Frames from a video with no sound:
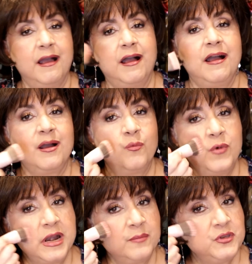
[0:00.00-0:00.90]
when
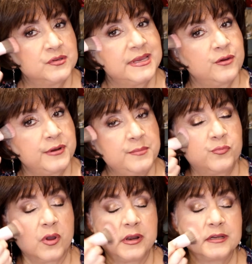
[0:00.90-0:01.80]
I'm using cream
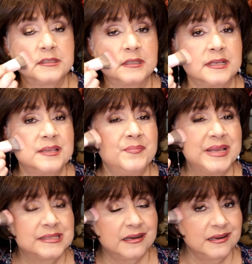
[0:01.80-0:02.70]
products, because it
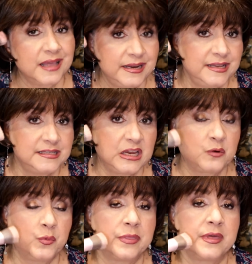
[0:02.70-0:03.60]
makes it a lot easier
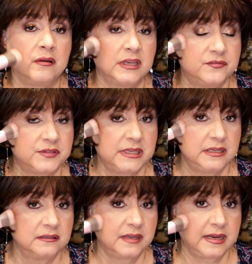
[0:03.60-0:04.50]
without
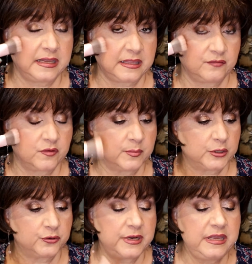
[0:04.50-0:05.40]
lifting anything from
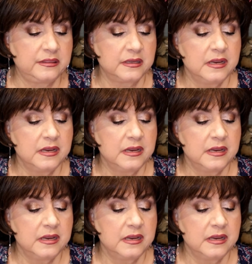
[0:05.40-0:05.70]
underneath.